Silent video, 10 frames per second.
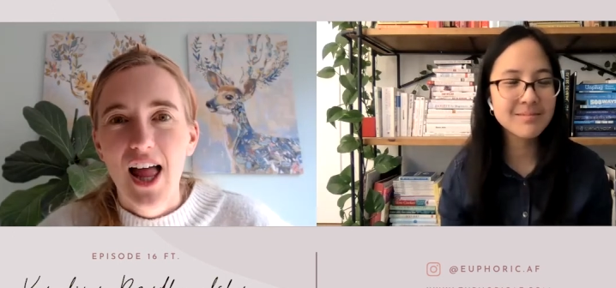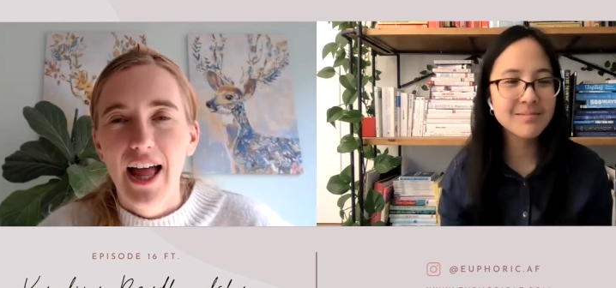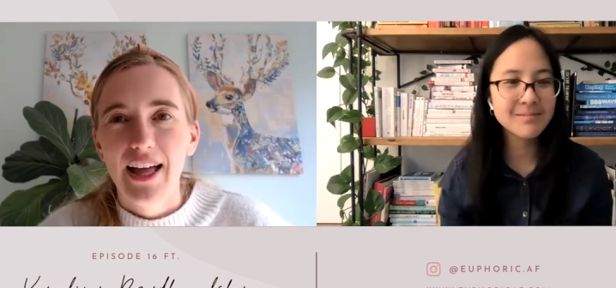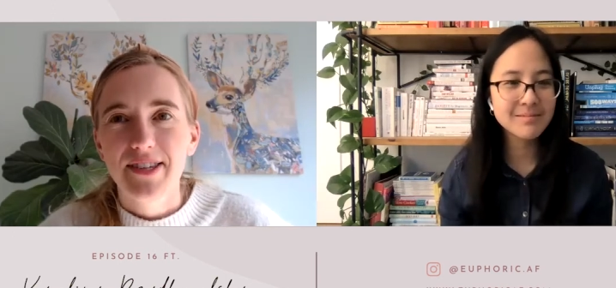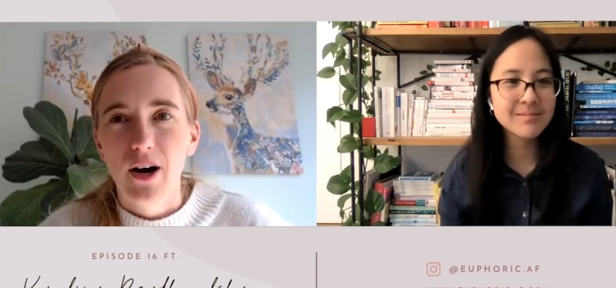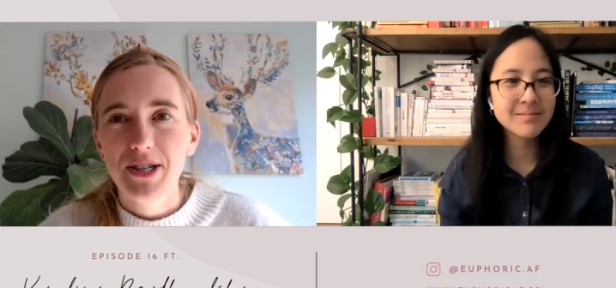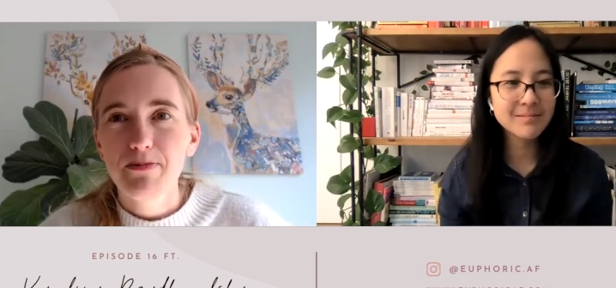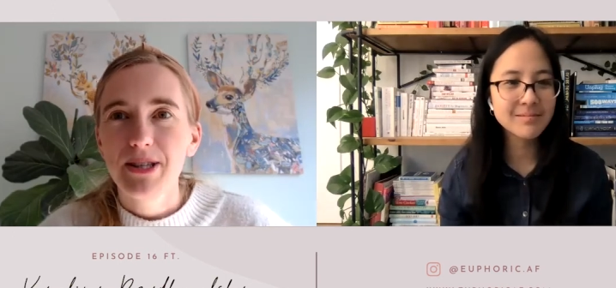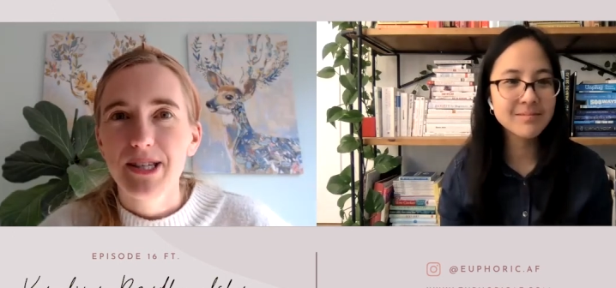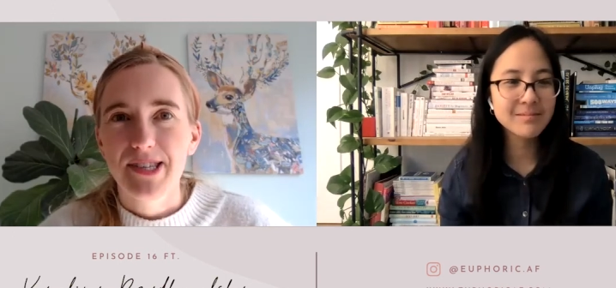Speaker 1: it's always
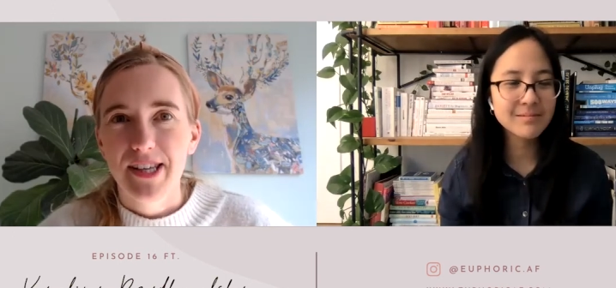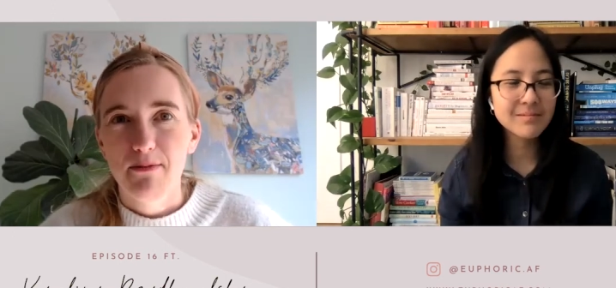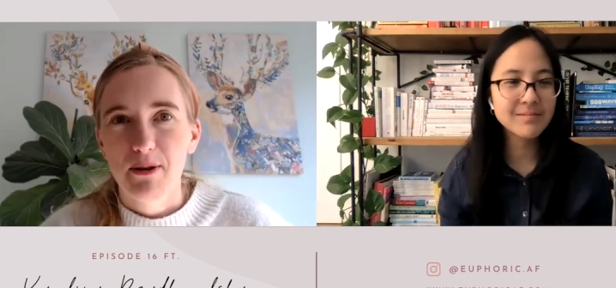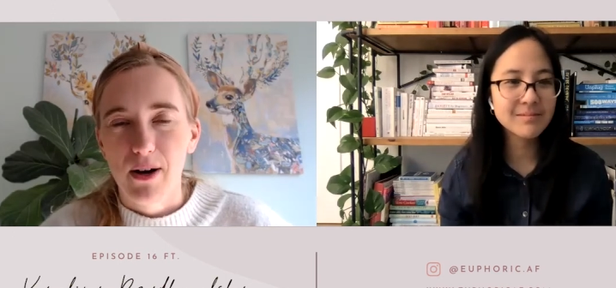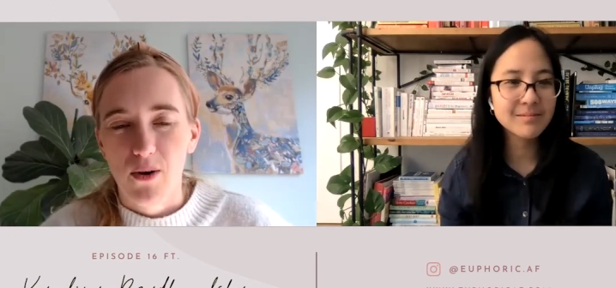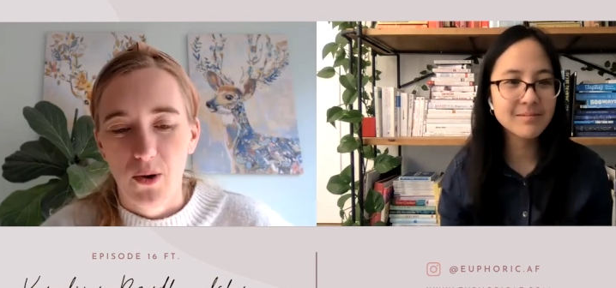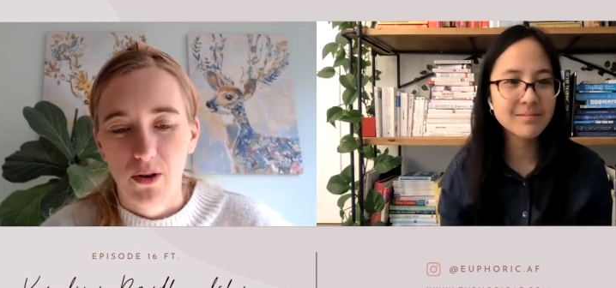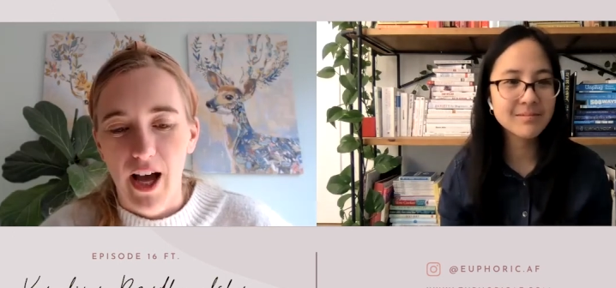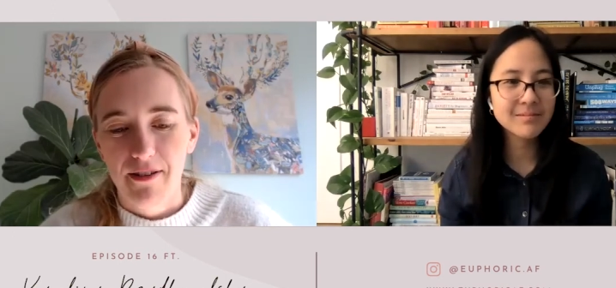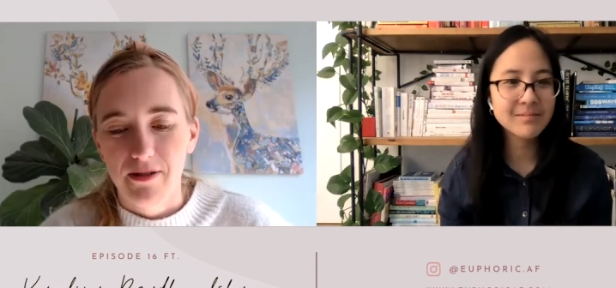been this theme in my whole
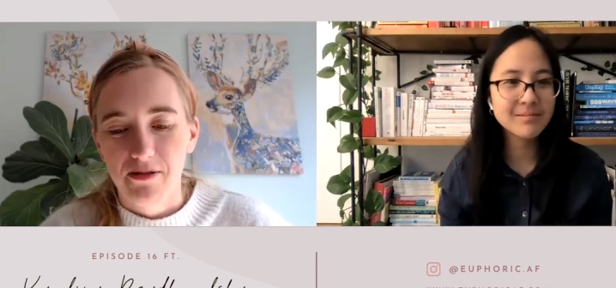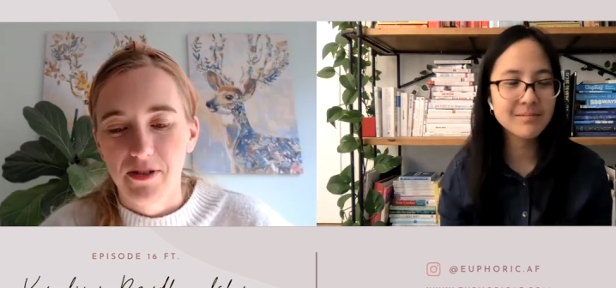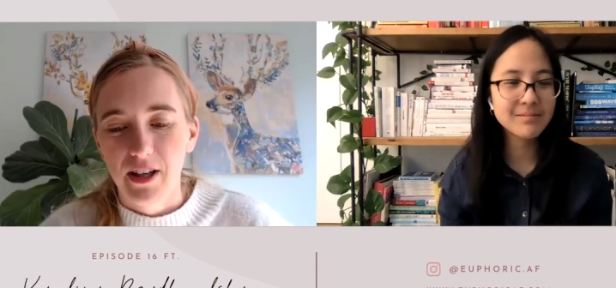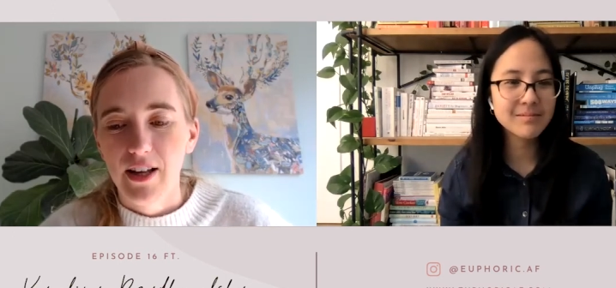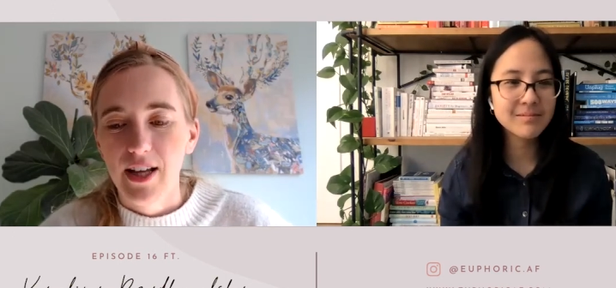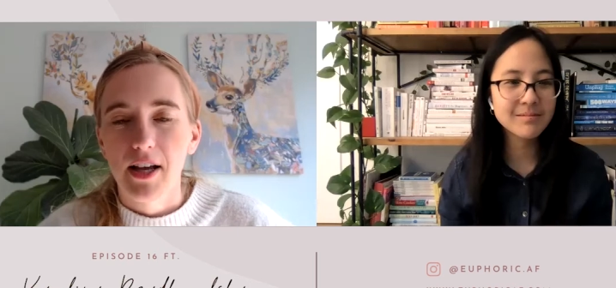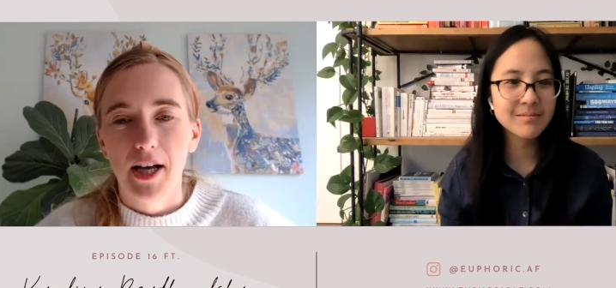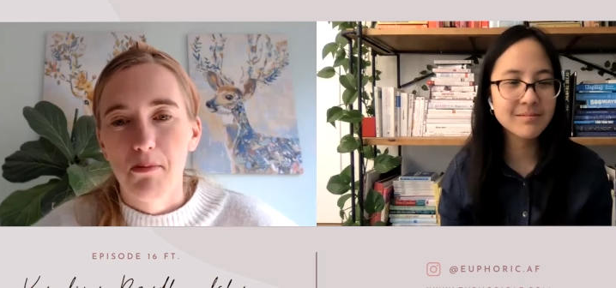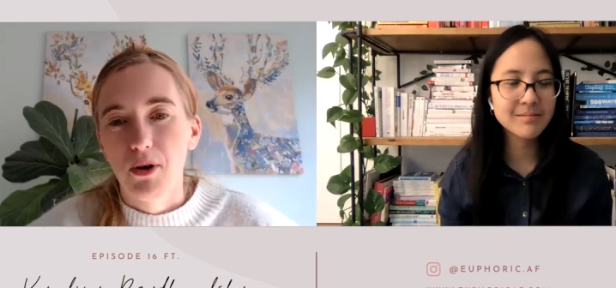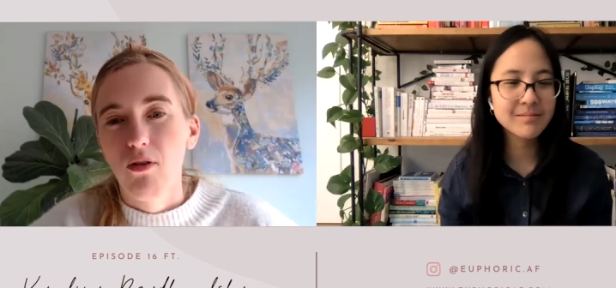life of feeling like
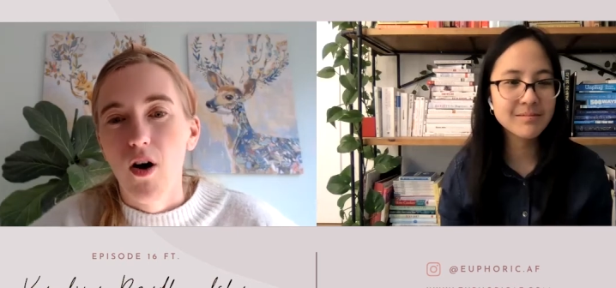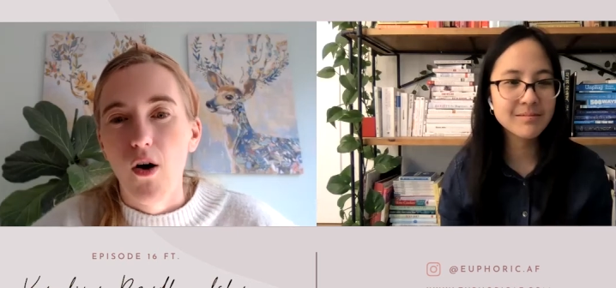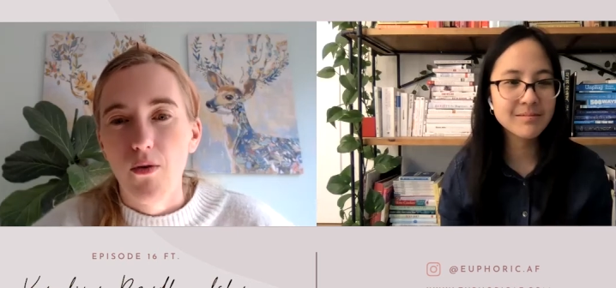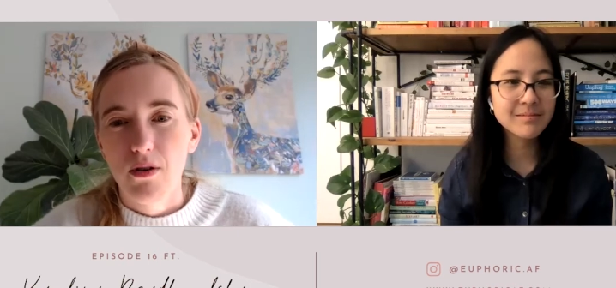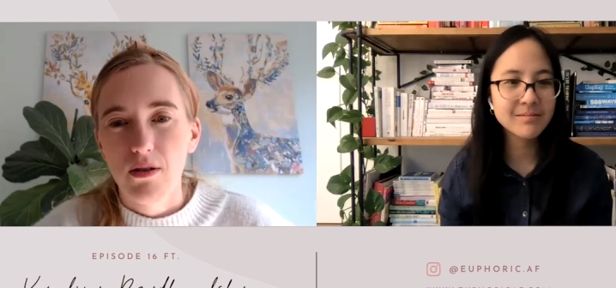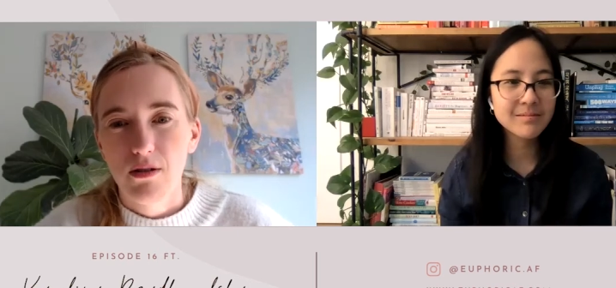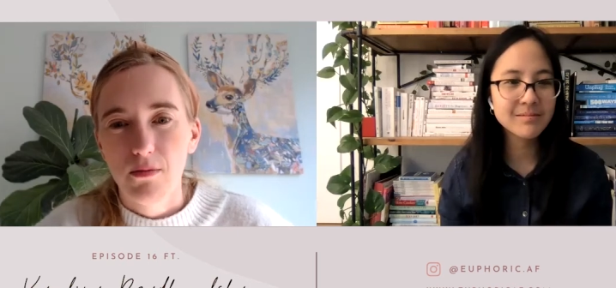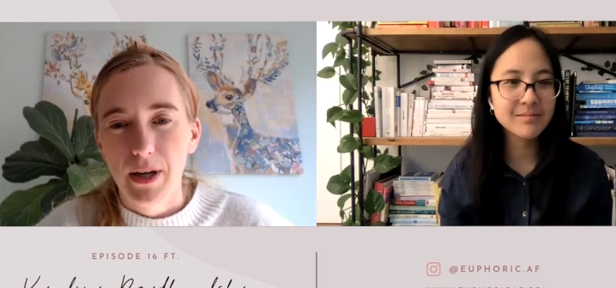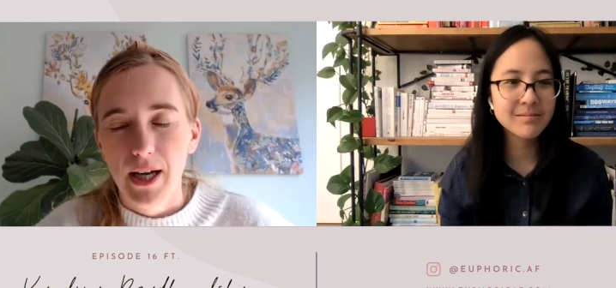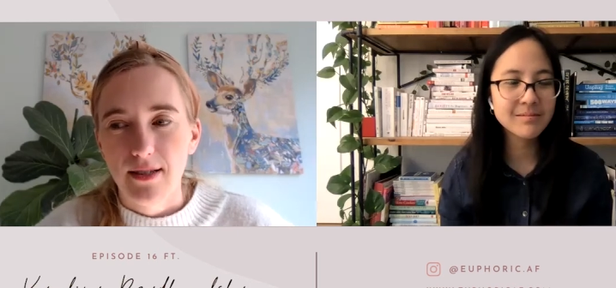I'm alone
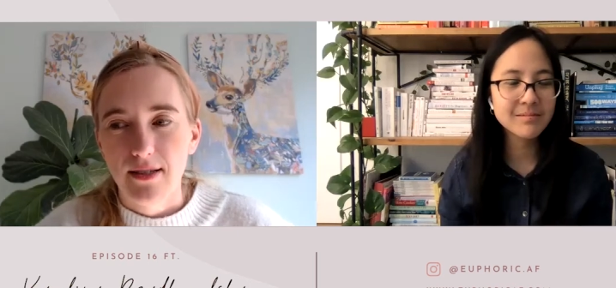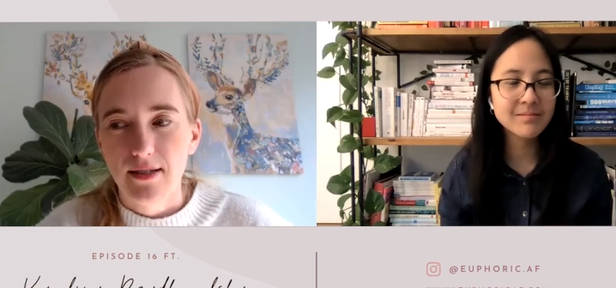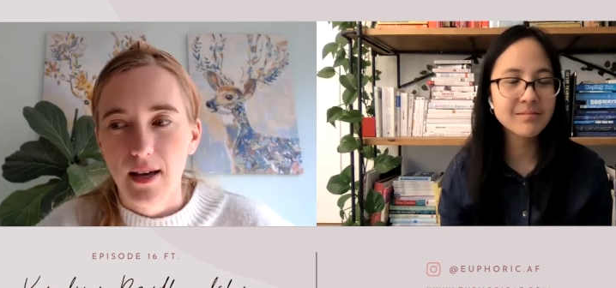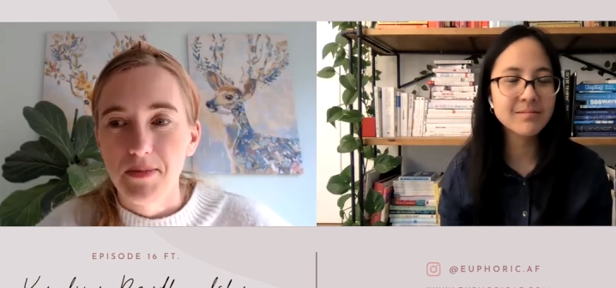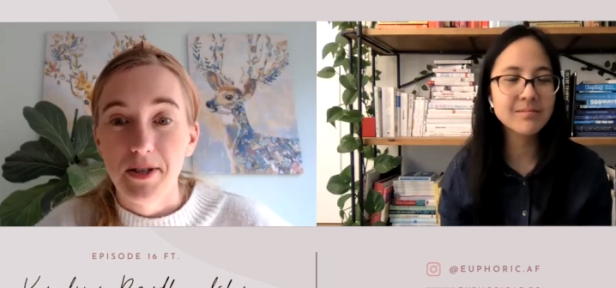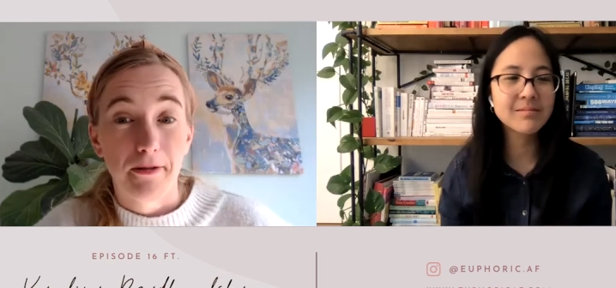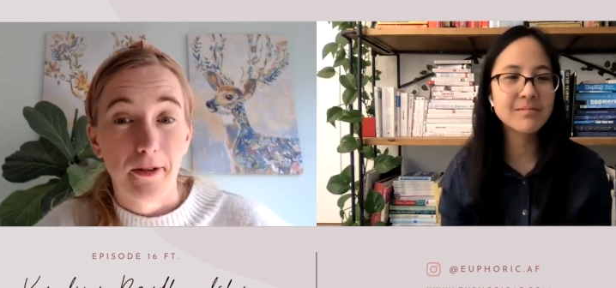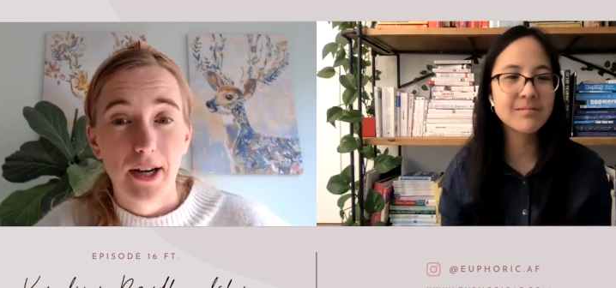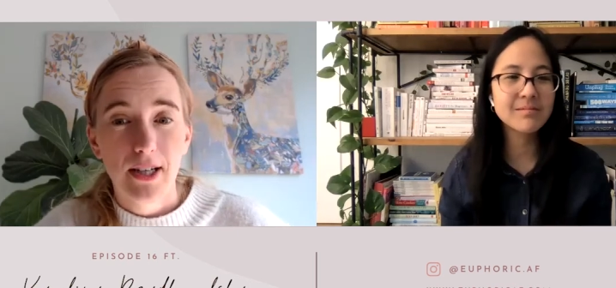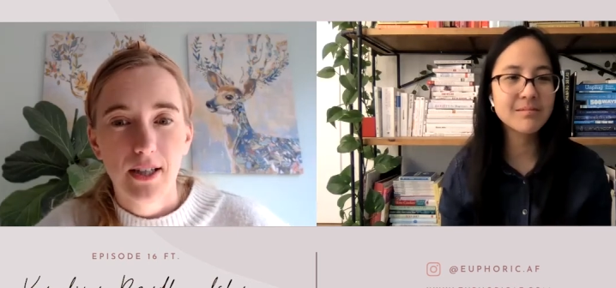because I'm
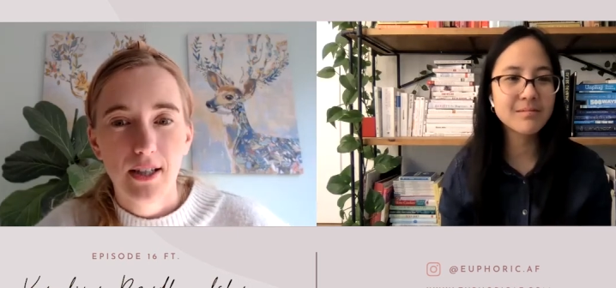different